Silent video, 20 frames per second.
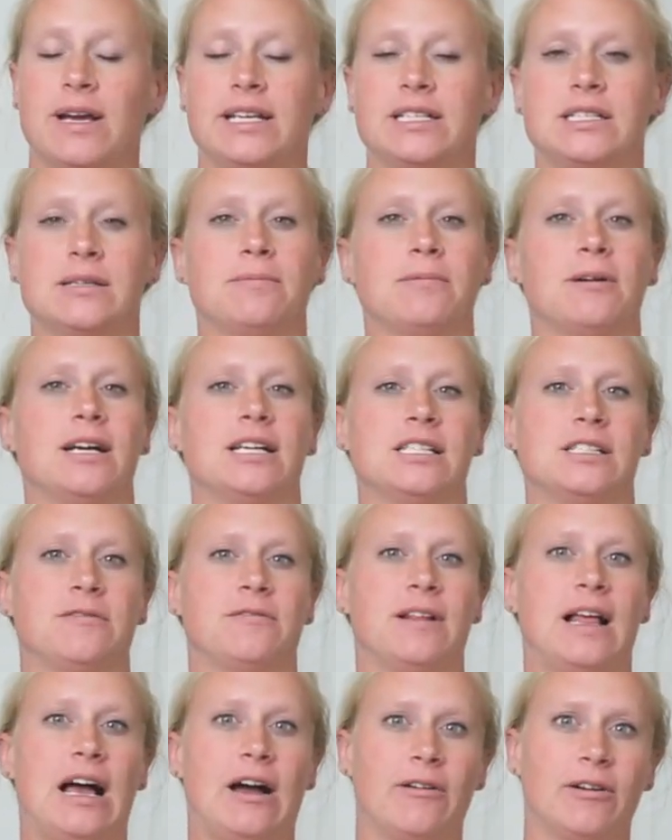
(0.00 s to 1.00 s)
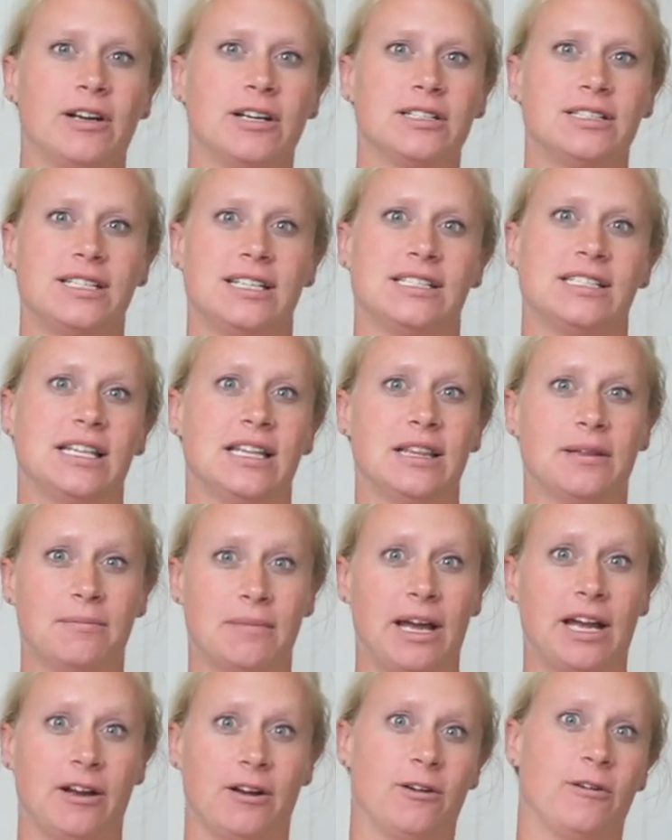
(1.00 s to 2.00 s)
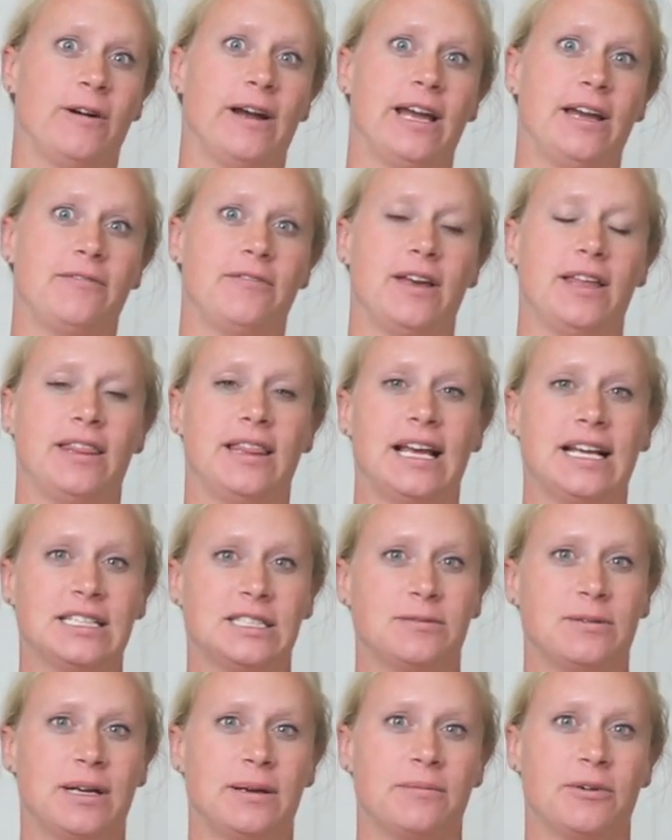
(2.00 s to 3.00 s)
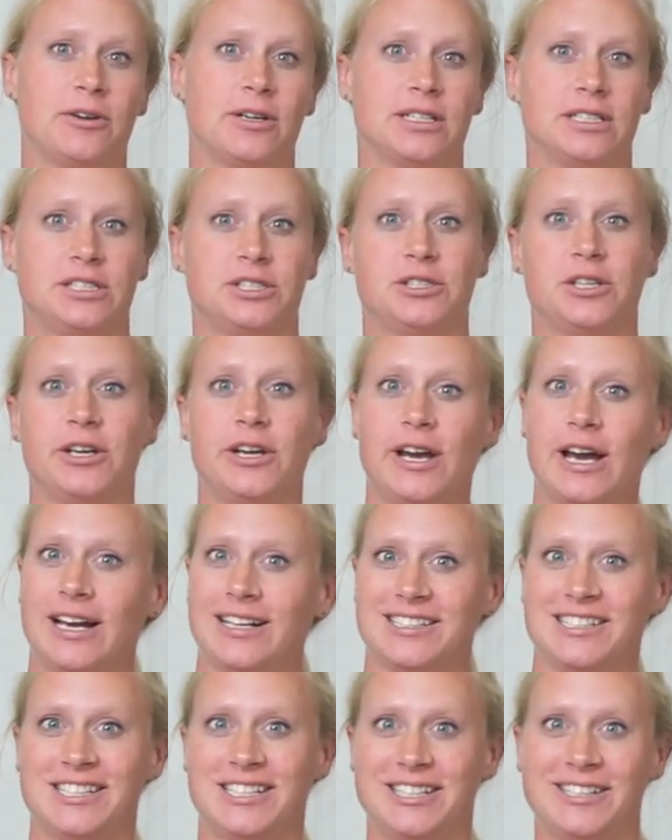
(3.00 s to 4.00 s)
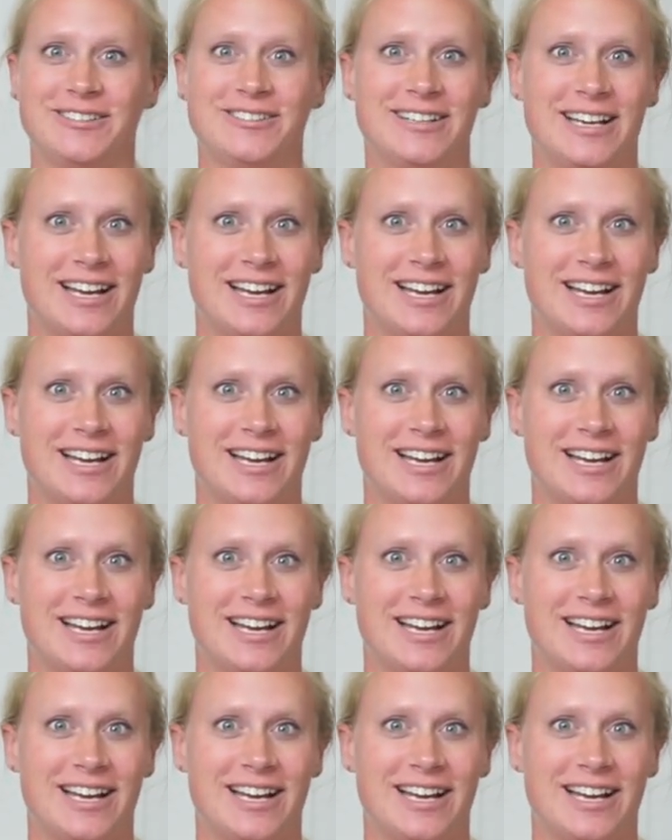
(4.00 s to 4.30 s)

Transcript: way to press flowers is in the microwave, and that's what I'm going to show you how to do